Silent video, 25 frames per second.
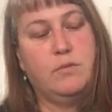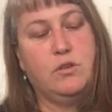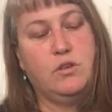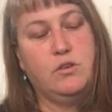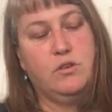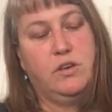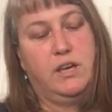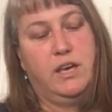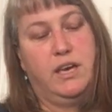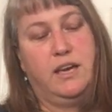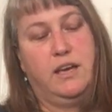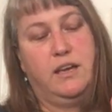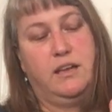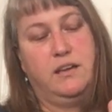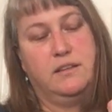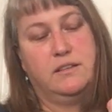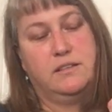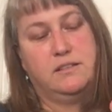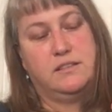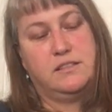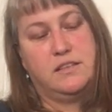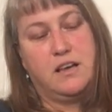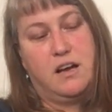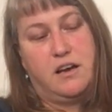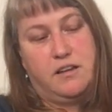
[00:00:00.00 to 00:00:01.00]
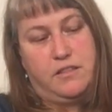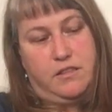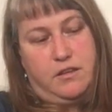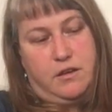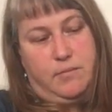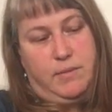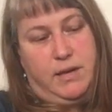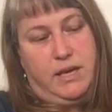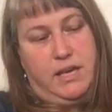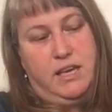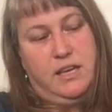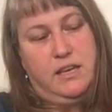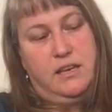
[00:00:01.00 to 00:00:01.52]
you can tuck them
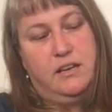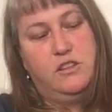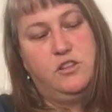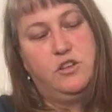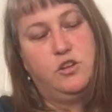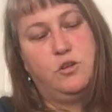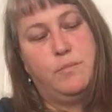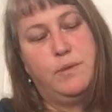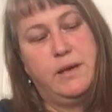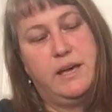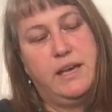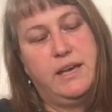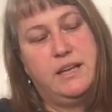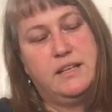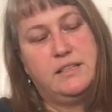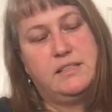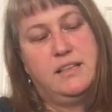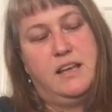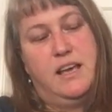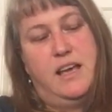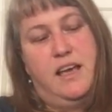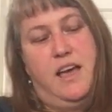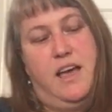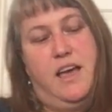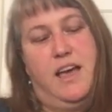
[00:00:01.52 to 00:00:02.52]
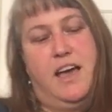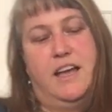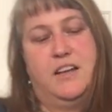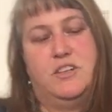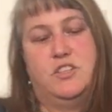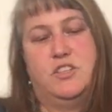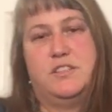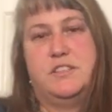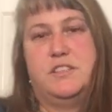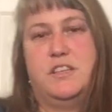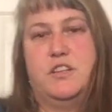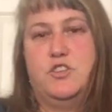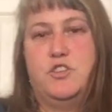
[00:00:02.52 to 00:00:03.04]
in a little bit and
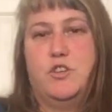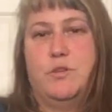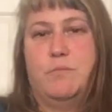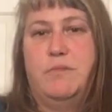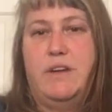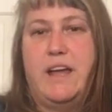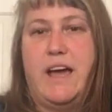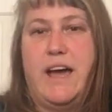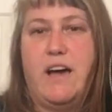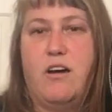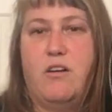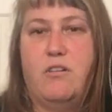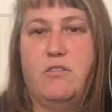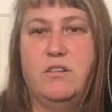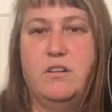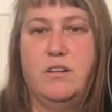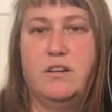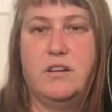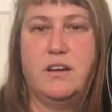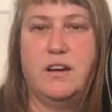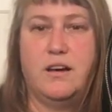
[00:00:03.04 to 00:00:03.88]
just cinch them down.